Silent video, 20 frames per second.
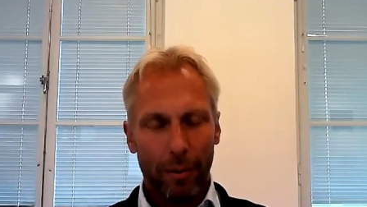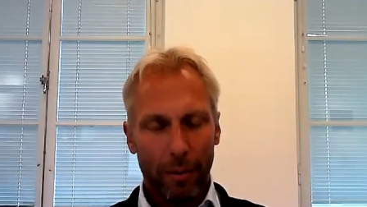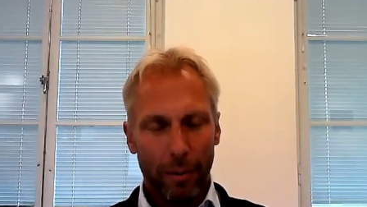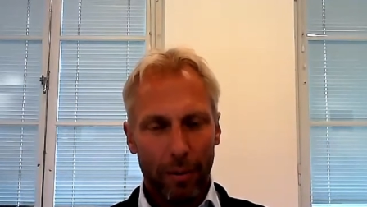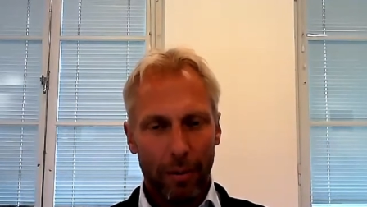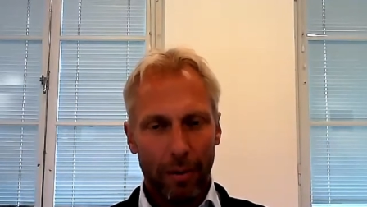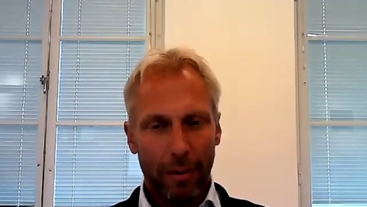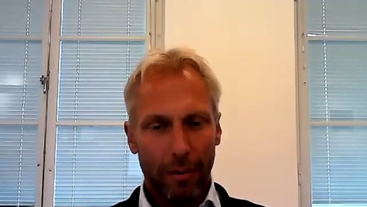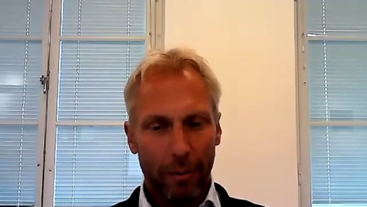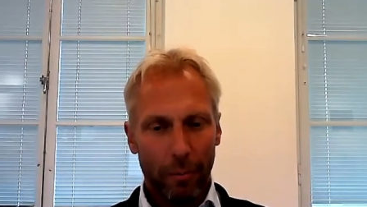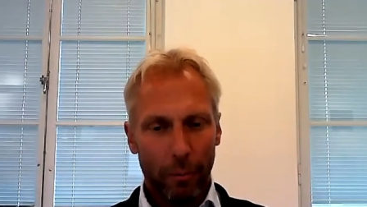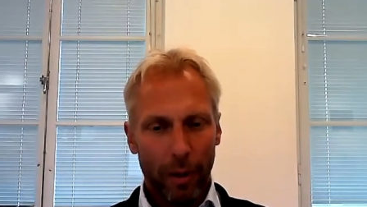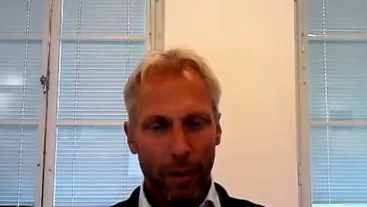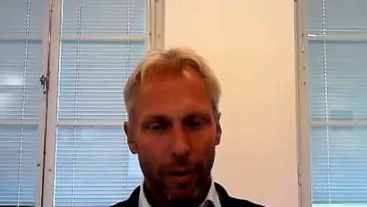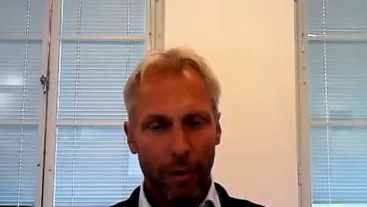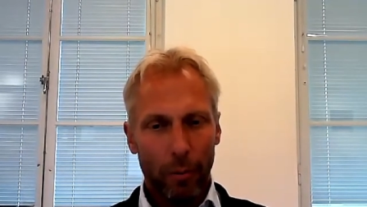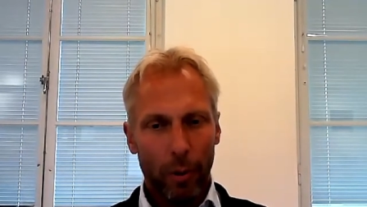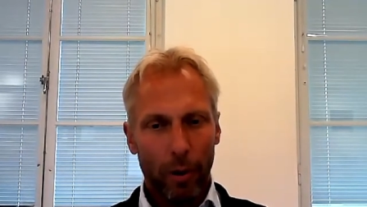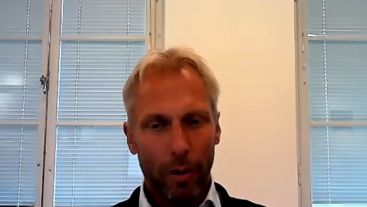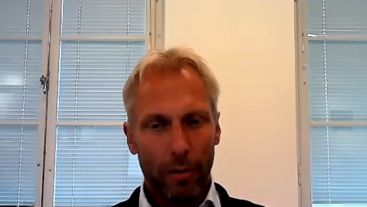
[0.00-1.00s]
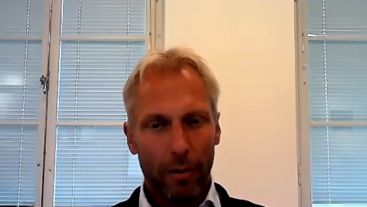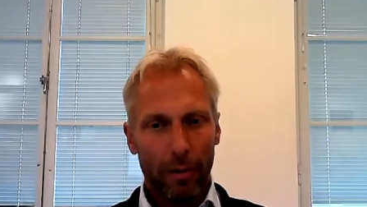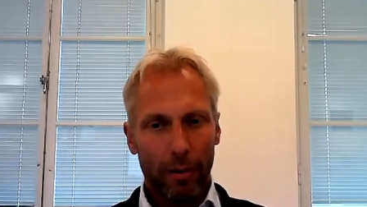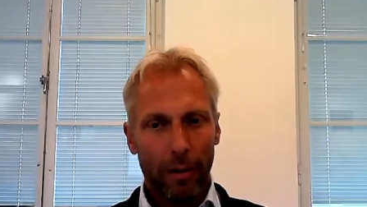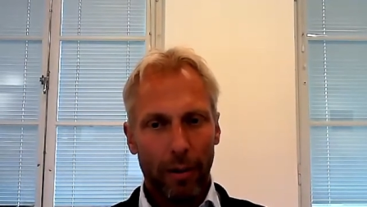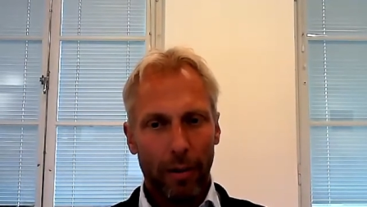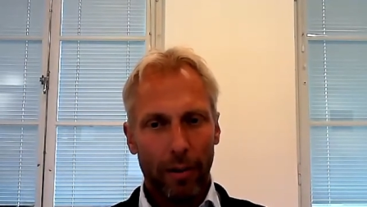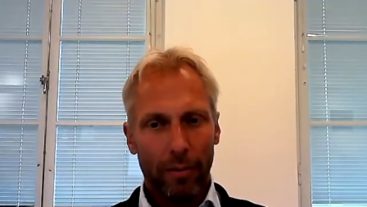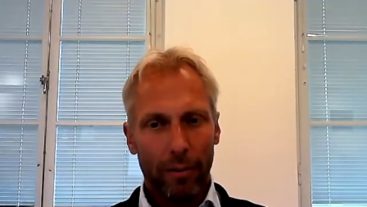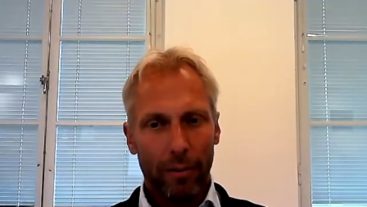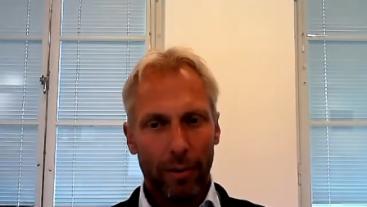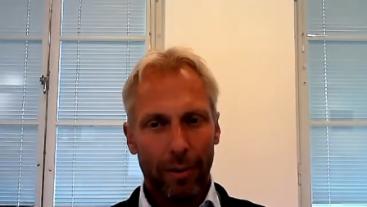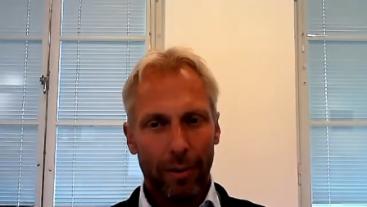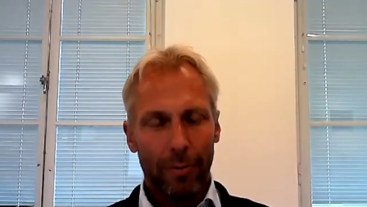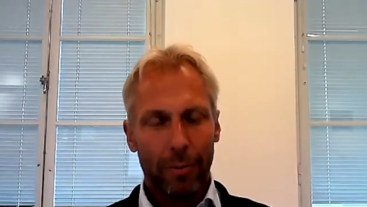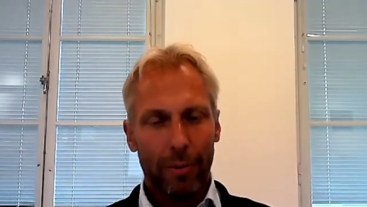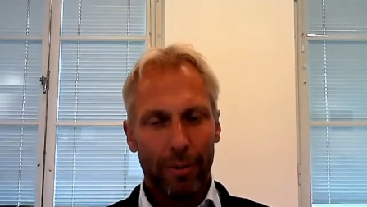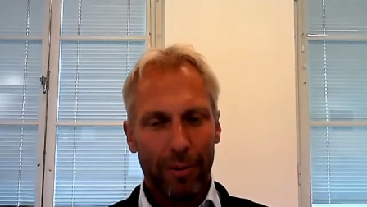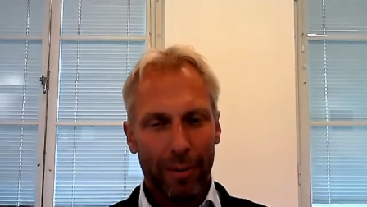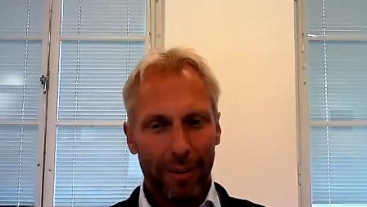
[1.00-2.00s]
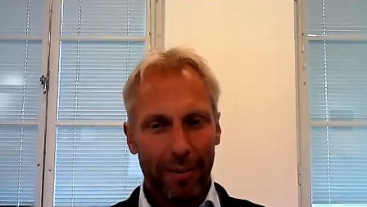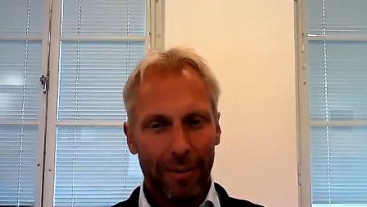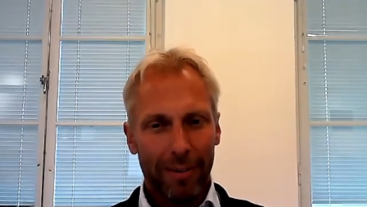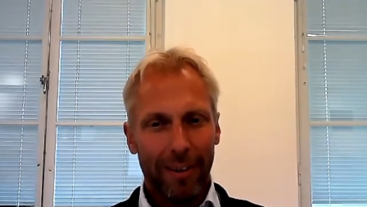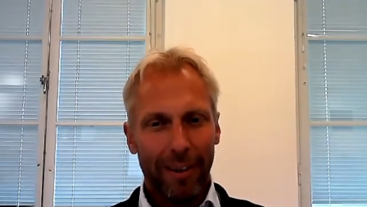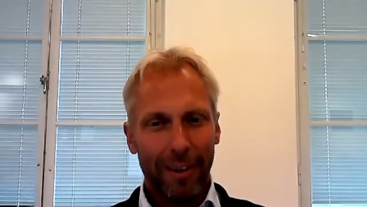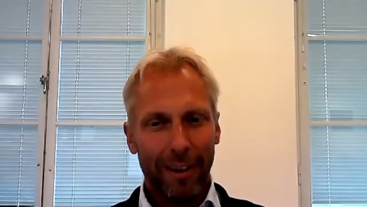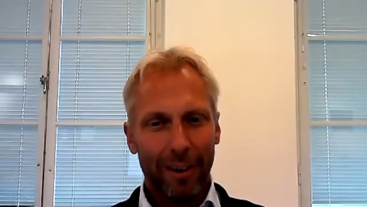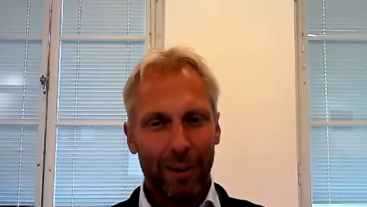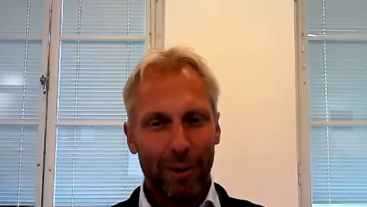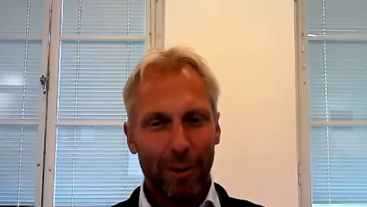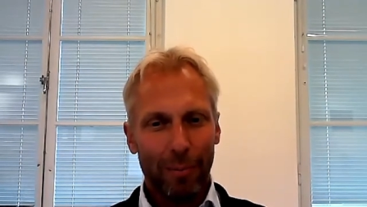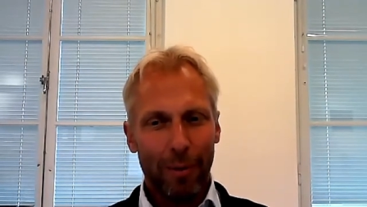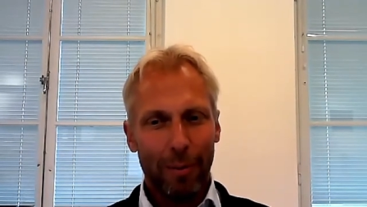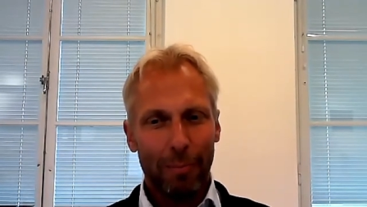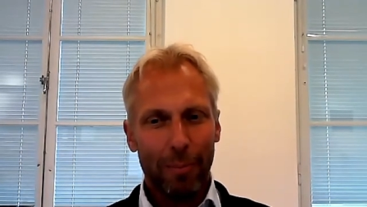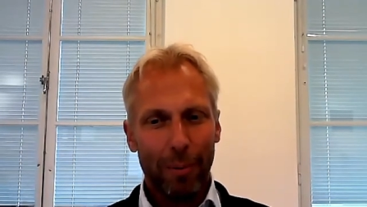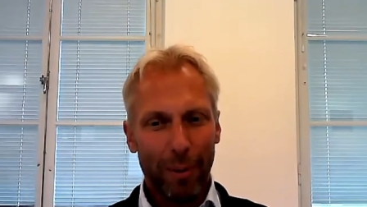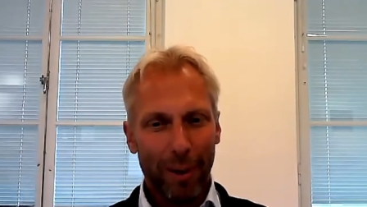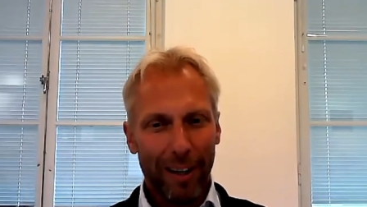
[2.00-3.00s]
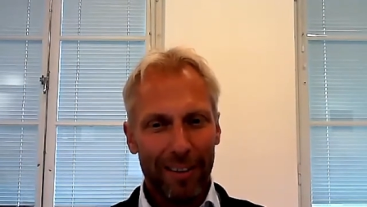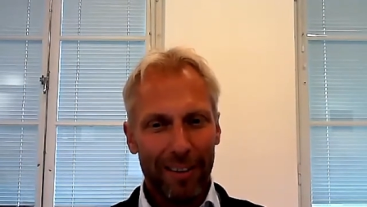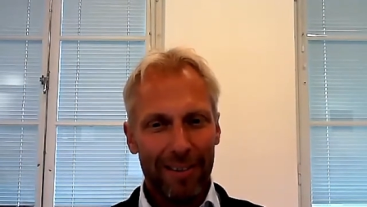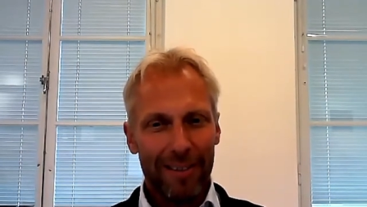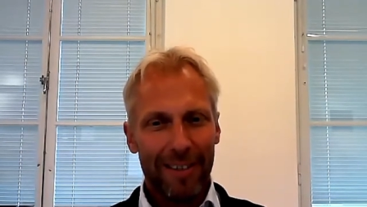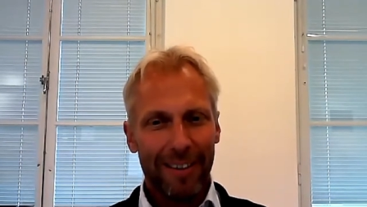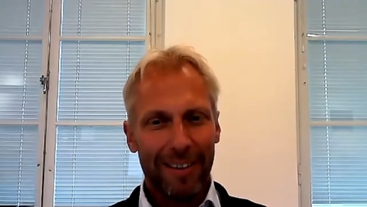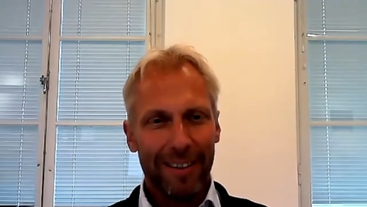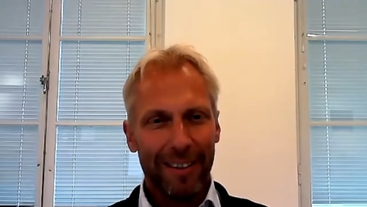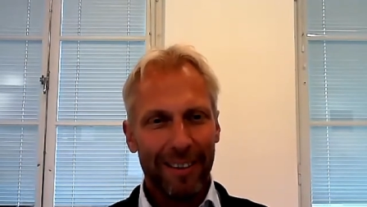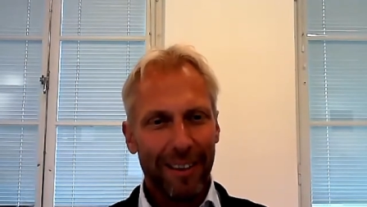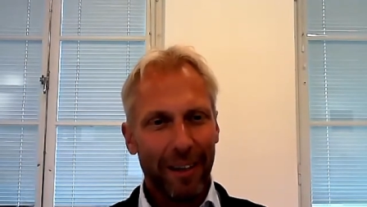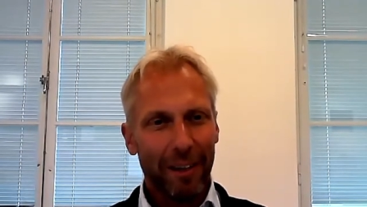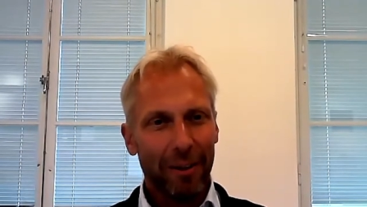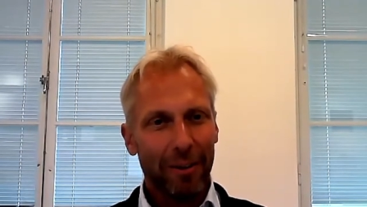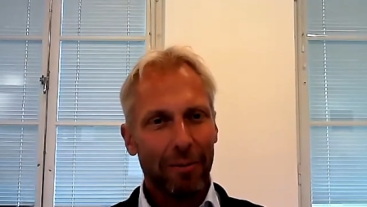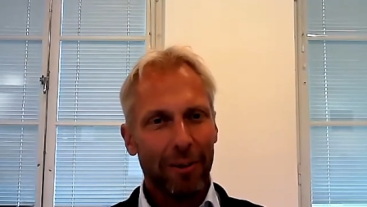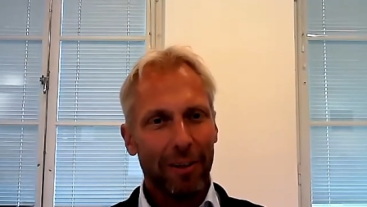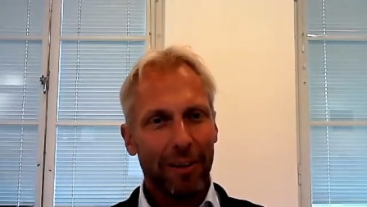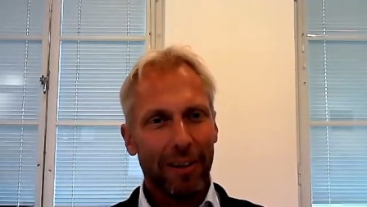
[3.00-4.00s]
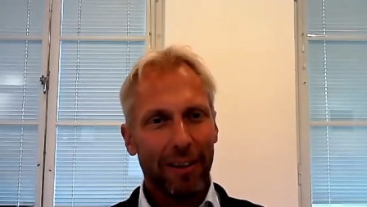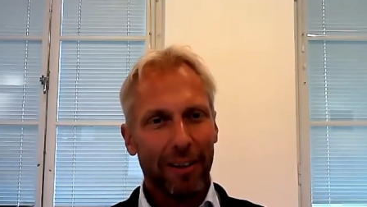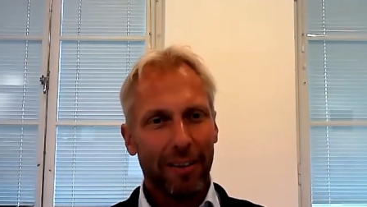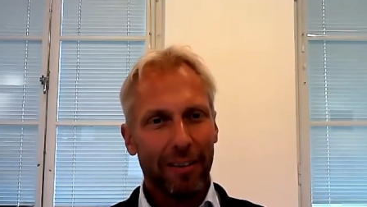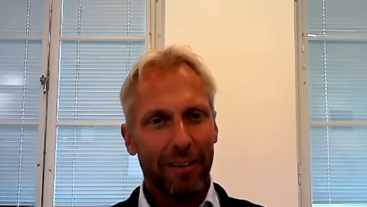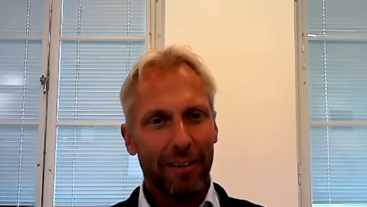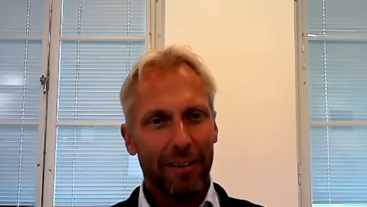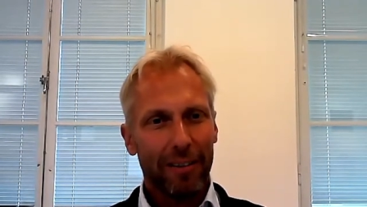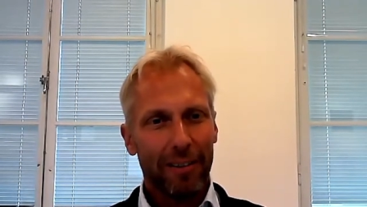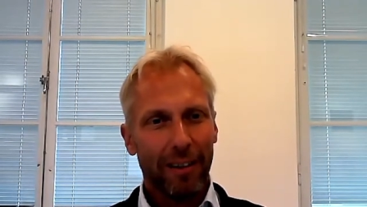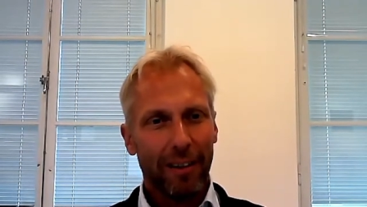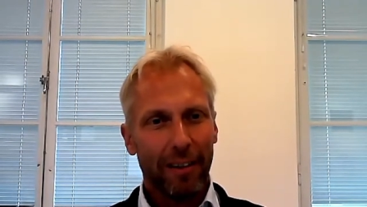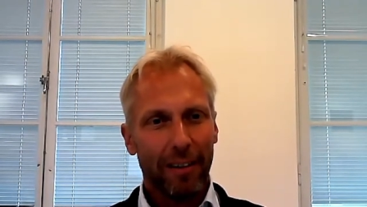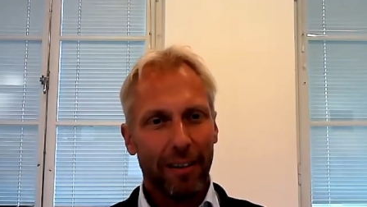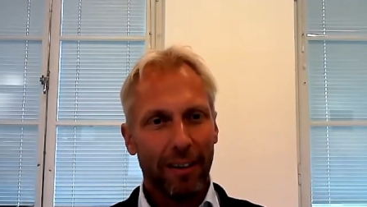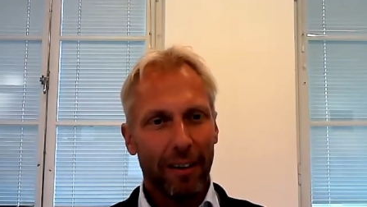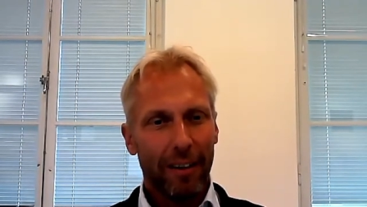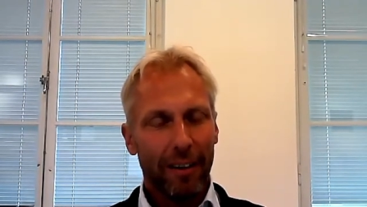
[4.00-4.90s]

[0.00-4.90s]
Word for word: uh, when I worked in Ericsson, it was the telecom bonanza in the end of the 90s. And